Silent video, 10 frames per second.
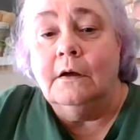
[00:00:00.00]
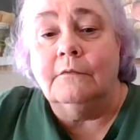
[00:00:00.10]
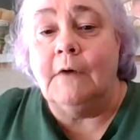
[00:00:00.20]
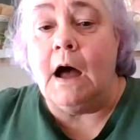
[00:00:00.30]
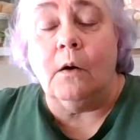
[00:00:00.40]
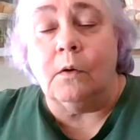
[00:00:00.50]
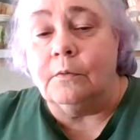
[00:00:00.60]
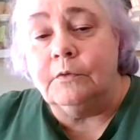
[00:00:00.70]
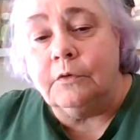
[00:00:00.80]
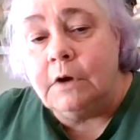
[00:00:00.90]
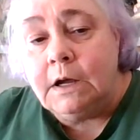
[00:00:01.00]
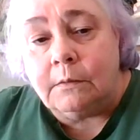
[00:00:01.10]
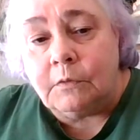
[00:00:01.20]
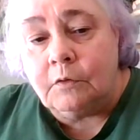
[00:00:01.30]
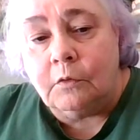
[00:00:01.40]
of our
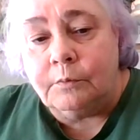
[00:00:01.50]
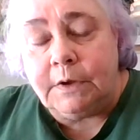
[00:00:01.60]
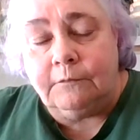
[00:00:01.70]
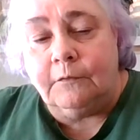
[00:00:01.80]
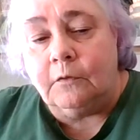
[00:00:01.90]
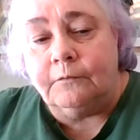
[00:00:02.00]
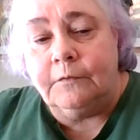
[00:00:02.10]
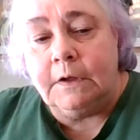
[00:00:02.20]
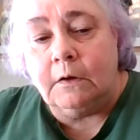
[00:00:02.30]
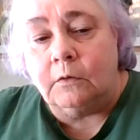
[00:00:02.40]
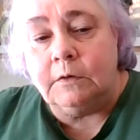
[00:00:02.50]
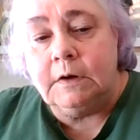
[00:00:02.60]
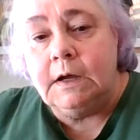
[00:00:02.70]
dreams will be fulfilled